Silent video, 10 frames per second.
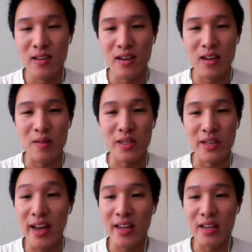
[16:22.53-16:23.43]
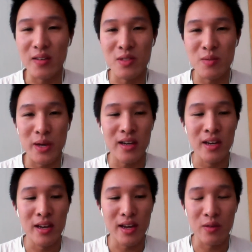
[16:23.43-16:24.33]
um, the negatives. But
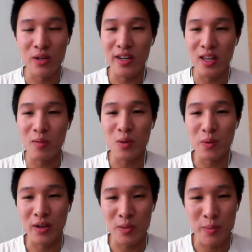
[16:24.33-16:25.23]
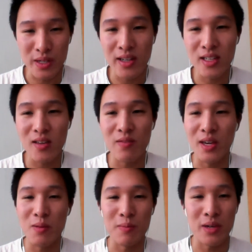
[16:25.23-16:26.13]
in order to keep your workers productive,
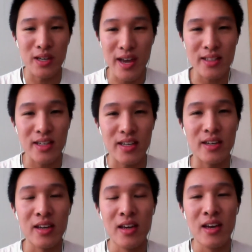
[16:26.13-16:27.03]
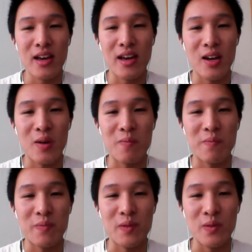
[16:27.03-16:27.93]
keep them connected,
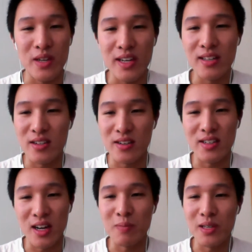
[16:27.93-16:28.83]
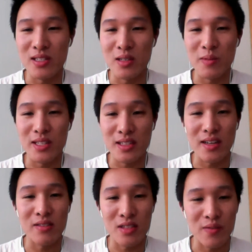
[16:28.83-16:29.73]
um, you need to start adopting some of these
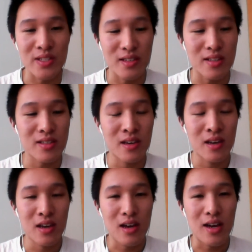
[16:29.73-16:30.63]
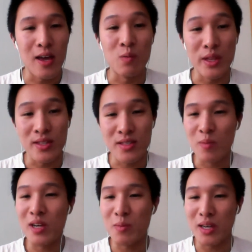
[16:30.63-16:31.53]
cloud services. Uh, and with so
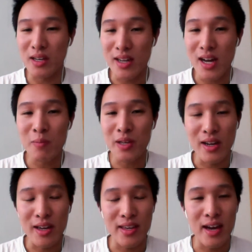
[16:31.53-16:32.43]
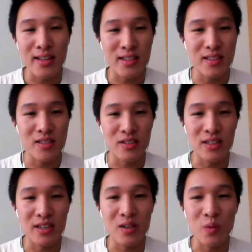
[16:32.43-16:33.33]
many being adopted, I think IT is going
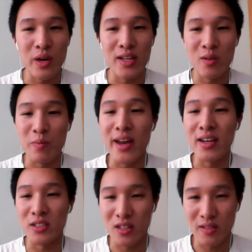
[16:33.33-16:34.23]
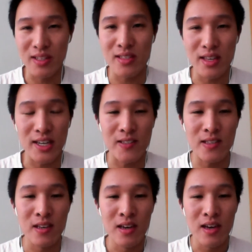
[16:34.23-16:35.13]
to need a way to manage all of these
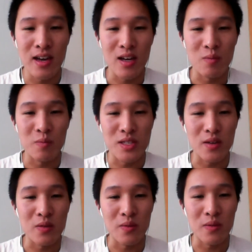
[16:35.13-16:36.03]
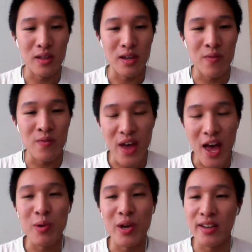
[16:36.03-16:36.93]
things. Um, so a
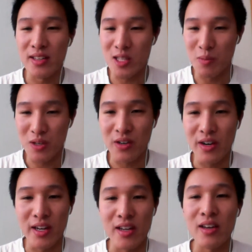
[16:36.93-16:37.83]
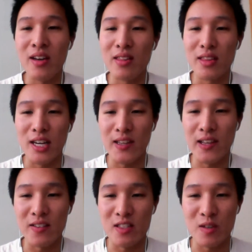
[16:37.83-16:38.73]
fabric needs to be created that
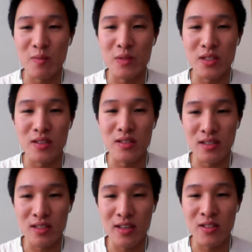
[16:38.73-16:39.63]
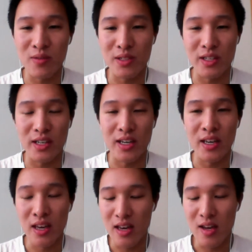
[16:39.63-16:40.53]
allows mm-hmm. them to successfully
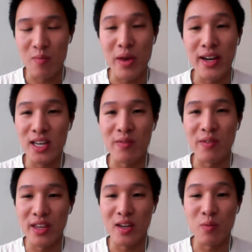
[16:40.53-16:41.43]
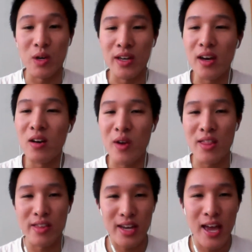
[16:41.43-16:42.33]
uh, manage everything in one go
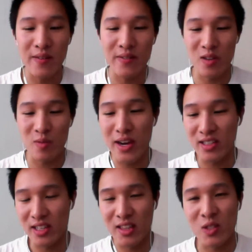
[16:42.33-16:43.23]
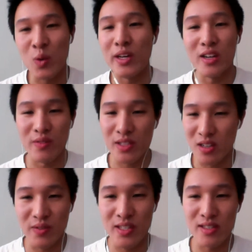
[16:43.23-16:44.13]
rather than having to manage like the 20 different
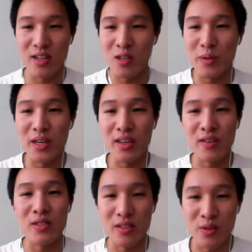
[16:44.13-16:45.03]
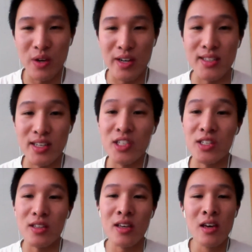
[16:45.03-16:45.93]
services that are being used in the
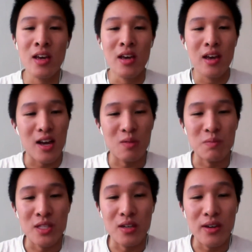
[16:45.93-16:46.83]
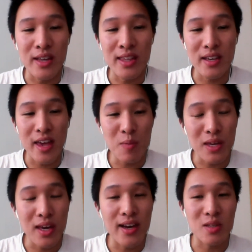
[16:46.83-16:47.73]
organization. Um, so I think
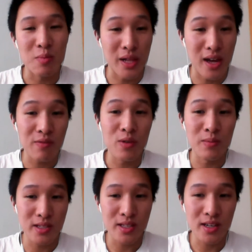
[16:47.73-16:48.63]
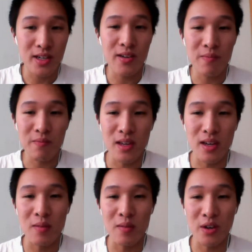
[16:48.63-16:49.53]
APIs and platforms this year
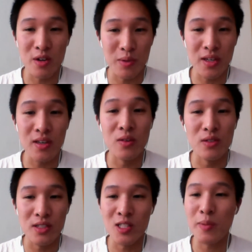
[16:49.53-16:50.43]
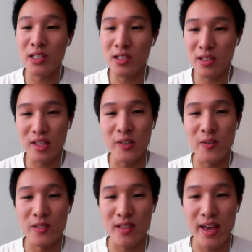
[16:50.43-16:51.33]
um, are going to be huge, especially
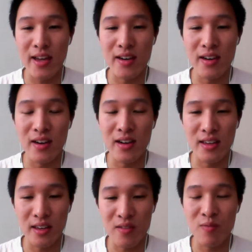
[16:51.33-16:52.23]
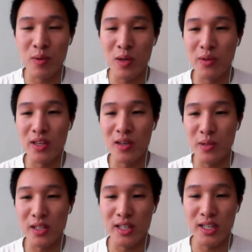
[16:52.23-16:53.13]
those that give people the
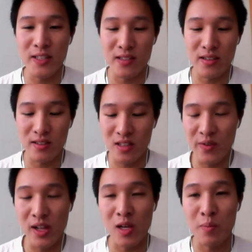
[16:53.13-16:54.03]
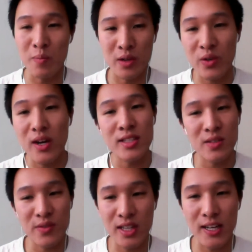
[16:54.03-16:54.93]
ability to develop
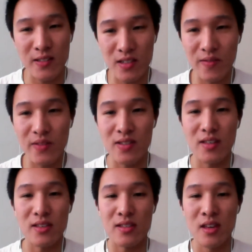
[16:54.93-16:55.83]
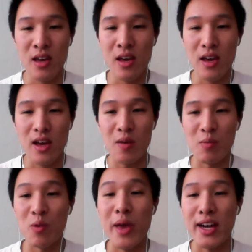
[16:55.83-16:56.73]
across different cloud services
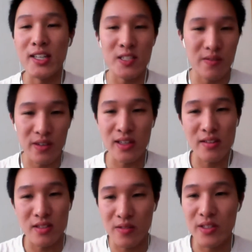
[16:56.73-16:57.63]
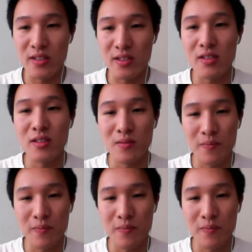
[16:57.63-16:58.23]
um, or manage different cloud services.